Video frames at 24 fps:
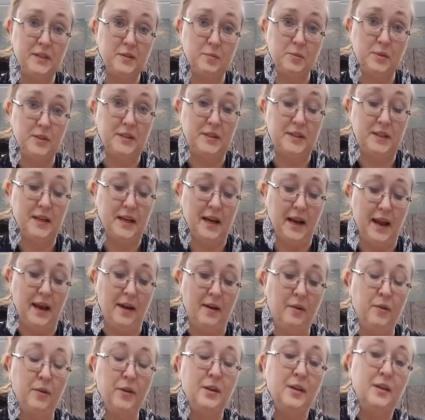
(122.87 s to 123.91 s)
we're sending out
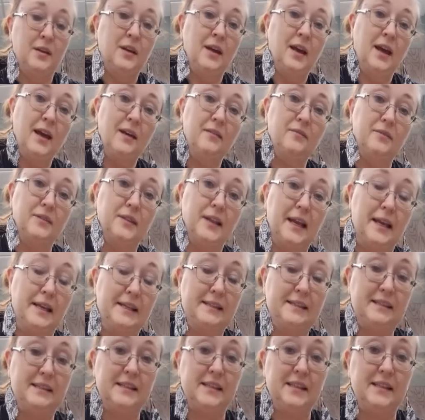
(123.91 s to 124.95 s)
have lettuce
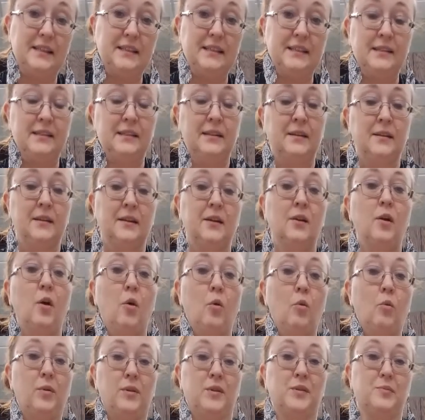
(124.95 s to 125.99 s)
seeds.
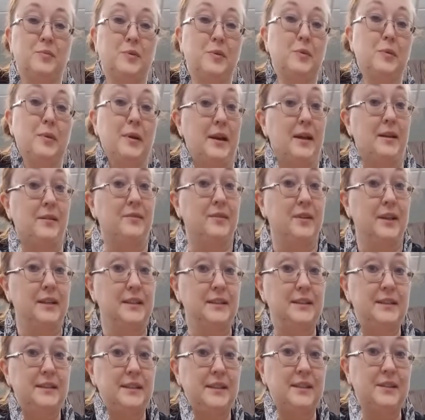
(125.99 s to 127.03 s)
Once we run out of lettuce
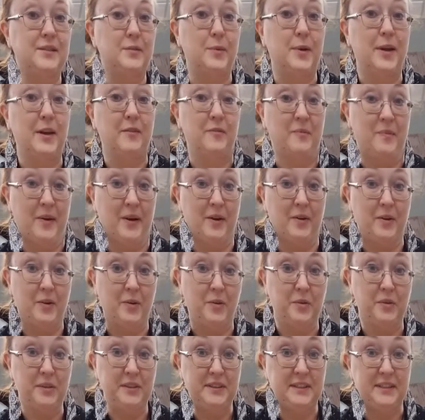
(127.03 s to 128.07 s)
seeds, we have marigold
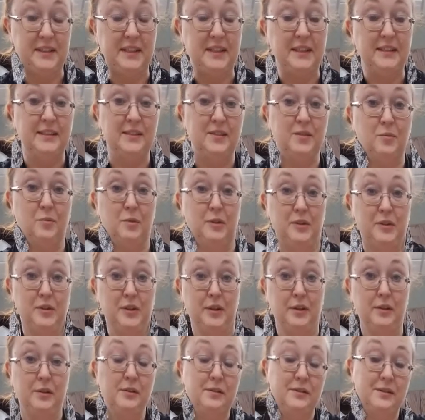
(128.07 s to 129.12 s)
seeds, so we'll start
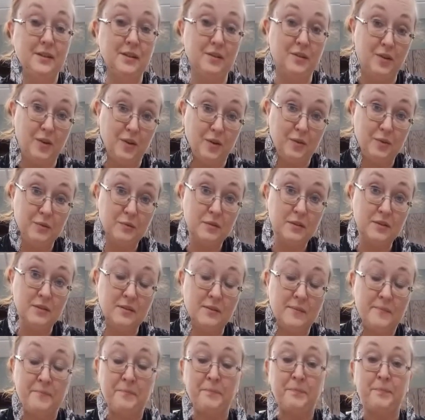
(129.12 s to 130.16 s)
using those.
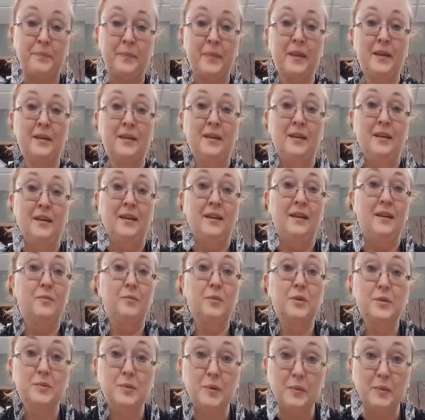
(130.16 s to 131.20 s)
Once
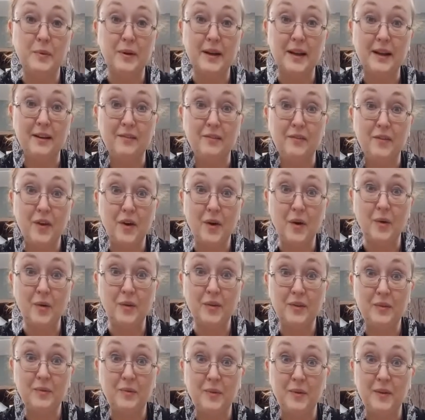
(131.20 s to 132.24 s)
we run out of those,
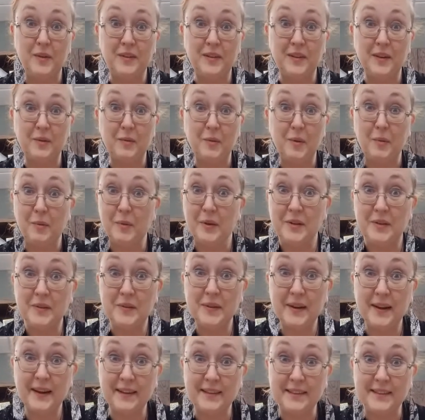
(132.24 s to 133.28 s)
we'll see what we do
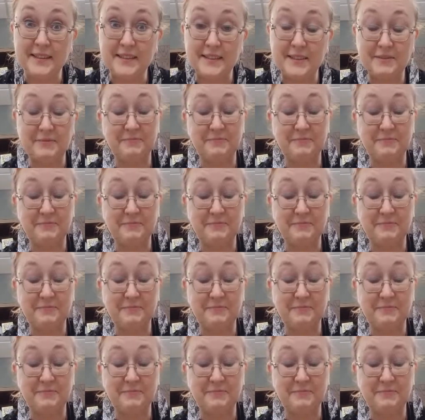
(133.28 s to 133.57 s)
next.